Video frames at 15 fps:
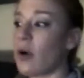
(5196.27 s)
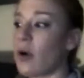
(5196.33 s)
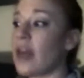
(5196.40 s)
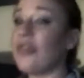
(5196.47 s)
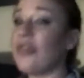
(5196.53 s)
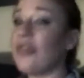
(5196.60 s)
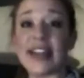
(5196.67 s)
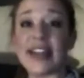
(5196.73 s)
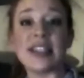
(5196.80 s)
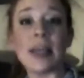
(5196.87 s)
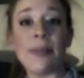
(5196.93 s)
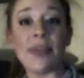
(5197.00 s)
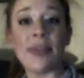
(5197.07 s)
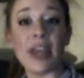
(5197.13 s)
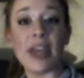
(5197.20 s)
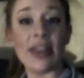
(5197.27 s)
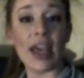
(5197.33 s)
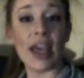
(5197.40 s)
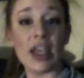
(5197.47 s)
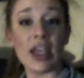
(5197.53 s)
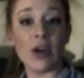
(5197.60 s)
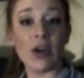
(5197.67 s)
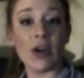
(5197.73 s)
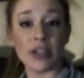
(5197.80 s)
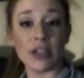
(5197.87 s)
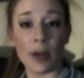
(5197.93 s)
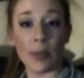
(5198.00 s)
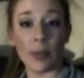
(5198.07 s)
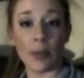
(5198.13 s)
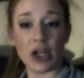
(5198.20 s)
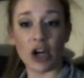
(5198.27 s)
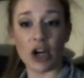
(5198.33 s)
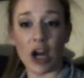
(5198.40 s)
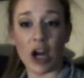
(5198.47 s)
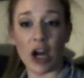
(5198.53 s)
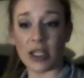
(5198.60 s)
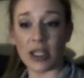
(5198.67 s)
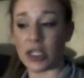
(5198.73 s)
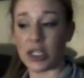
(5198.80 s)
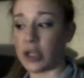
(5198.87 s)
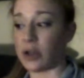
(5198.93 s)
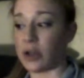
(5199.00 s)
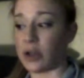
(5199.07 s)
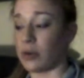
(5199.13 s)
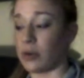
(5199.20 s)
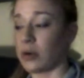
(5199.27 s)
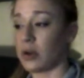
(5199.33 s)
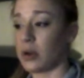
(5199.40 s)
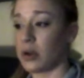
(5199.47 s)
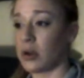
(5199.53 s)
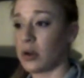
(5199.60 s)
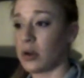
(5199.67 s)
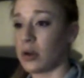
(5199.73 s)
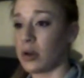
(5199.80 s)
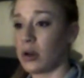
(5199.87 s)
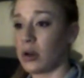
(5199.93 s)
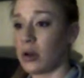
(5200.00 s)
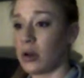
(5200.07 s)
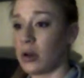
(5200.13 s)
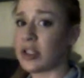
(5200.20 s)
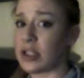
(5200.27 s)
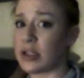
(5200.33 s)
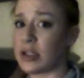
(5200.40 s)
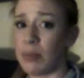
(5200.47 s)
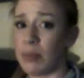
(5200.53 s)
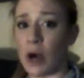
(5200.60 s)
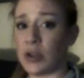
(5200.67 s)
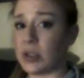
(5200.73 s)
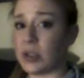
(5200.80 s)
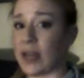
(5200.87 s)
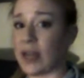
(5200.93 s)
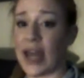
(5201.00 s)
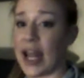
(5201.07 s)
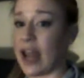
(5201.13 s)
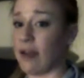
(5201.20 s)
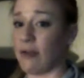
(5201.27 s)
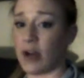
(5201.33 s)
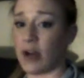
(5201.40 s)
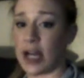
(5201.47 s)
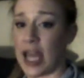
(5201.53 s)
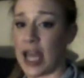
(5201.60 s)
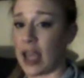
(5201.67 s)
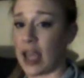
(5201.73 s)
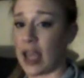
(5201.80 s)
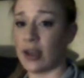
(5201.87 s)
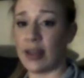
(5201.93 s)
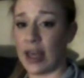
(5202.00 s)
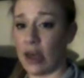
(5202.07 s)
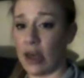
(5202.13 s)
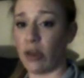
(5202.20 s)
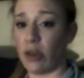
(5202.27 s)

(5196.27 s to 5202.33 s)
that's something that you can start breadcrumbing too. Mm-hmm. I would post about that every day, the health bet.